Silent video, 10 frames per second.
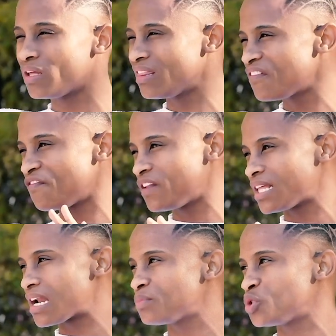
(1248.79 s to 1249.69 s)
In the field
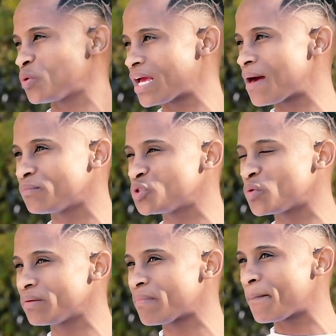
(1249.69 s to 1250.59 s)
that I'm doing, I'm
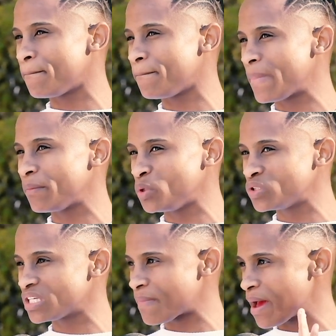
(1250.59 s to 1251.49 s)
doing my
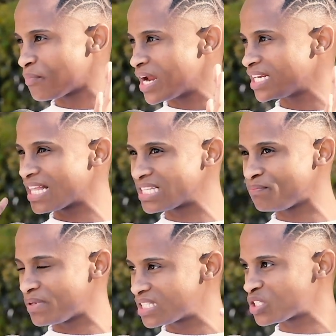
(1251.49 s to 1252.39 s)
music, my brand. That's
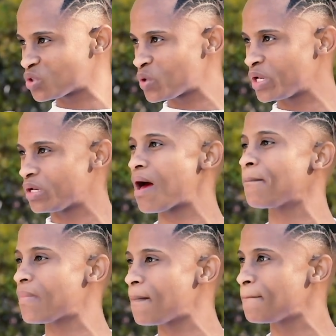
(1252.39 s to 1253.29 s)
business.
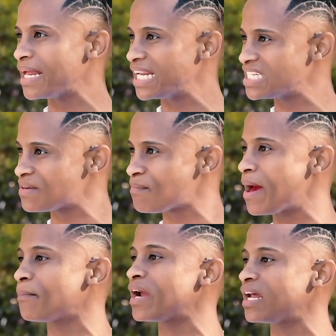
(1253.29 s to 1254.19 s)
I'm managing
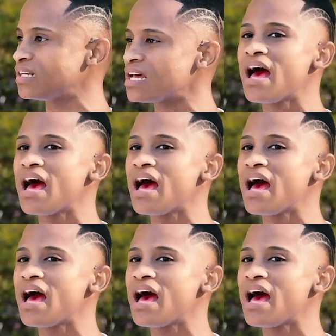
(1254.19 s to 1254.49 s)
my brand.